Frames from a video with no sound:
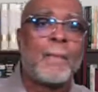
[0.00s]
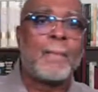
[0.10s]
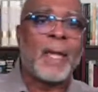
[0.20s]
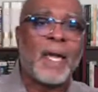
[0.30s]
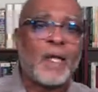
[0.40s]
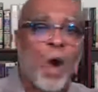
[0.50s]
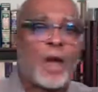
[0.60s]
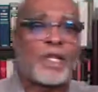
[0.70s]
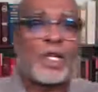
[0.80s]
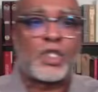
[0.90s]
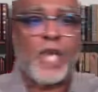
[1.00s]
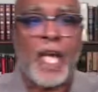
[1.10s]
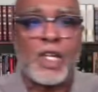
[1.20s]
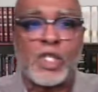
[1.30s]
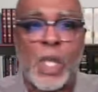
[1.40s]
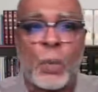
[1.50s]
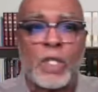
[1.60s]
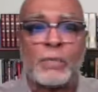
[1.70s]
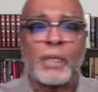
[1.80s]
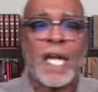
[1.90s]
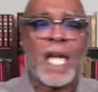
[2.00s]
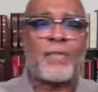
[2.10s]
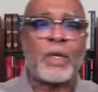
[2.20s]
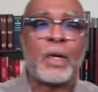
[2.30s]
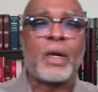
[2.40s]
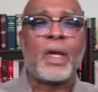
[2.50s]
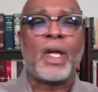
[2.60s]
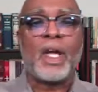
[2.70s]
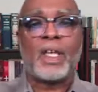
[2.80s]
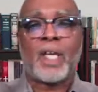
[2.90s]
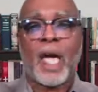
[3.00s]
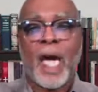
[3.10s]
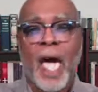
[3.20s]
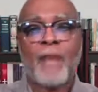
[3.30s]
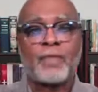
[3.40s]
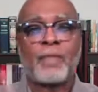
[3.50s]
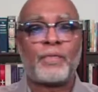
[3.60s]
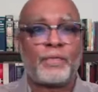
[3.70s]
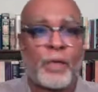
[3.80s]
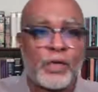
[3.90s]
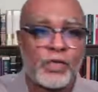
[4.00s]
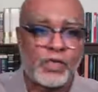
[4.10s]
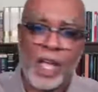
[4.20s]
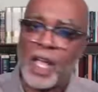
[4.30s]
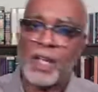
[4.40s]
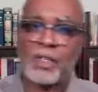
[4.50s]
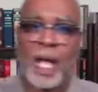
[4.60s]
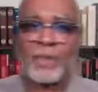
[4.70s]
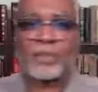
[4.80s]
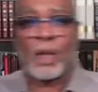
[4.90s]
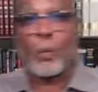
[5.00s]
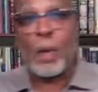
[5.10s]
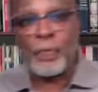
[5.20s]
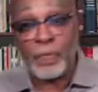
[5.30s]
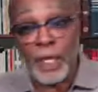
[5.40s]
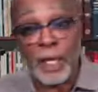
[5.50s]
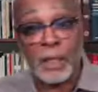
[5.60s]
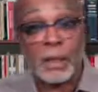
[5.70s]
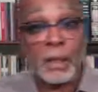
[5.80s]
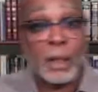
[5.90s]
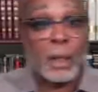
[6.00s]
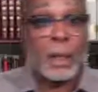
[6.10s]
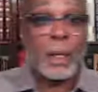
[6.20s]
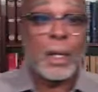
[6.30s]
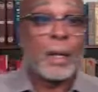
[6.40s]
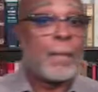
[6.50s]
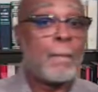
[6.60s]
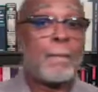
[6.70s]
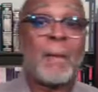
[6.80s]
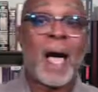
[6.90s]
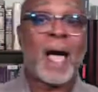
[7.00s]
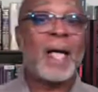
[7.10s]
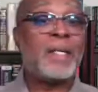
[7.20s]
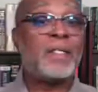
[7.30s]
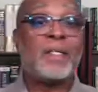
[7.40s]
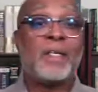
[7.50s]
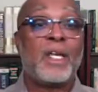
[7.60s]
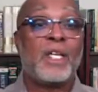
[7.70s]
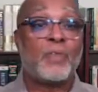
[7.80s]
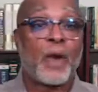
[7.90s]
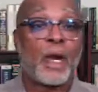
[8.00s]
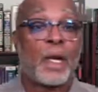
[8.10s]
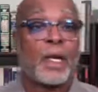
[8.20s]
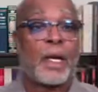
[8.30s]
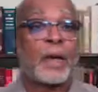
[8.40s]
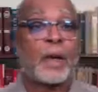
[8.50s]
In order to change someone's behavior, you have to first change how someone thinks. Mind is very clear.